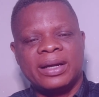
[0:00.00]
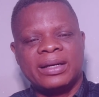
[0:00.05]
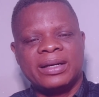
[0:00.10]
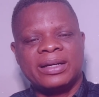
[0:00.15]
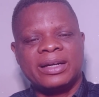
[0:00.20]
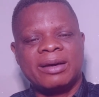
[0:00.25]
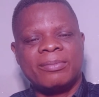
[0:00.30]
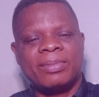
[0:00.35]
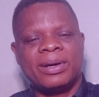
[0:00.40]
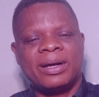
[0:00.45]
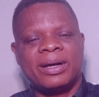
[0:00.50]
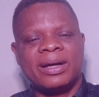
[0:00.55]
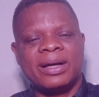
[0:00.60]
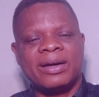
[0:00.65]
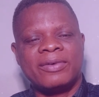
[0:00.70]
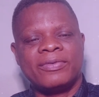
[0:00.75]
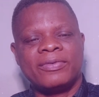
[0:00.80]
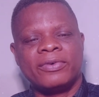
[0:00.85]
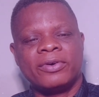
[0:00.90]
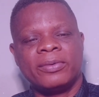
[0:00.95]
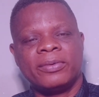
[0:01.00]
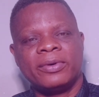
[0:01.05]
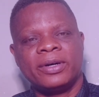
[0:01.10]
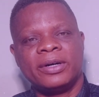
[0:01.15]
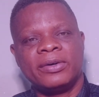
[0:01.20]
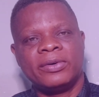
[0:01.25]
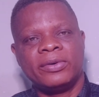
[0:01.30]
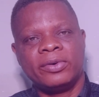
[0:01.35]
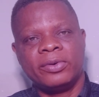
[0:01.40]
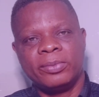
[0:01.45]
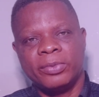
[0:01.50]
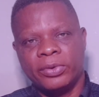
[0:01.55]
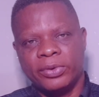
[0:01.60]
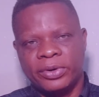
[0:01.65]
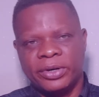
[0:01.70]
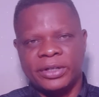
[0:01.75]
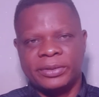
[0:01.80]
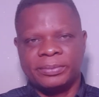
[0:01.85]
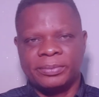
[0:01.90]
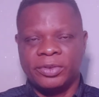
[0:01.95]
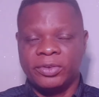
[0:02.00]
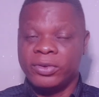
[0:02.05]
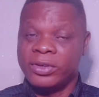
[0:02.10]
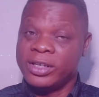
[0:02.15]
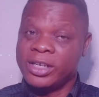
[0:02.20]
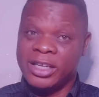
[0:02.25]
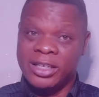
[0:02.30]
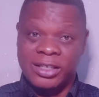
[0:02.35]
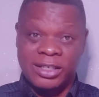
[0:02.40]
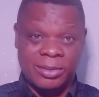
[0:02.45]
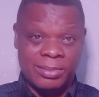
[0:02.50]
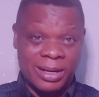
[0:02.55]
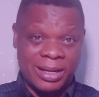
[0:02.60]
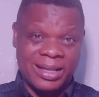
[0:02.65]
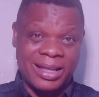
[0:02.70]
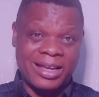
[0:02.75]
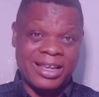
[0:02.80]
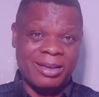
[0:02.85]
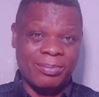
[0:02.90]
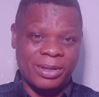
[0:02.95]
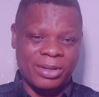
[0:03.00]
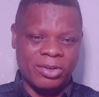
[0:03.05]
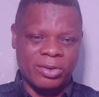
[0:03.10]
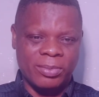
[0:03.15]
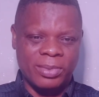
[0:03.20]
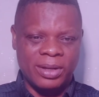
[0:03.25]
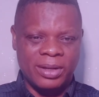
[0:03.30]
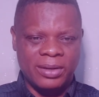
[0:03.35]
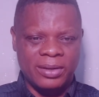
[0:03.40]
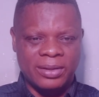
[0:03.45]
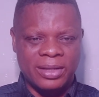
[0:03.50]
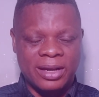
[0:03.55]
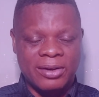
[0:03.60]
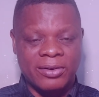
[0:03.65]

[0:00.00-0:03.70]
Another banger from Reno Omokri. He has been attacking Peter Obi a lot.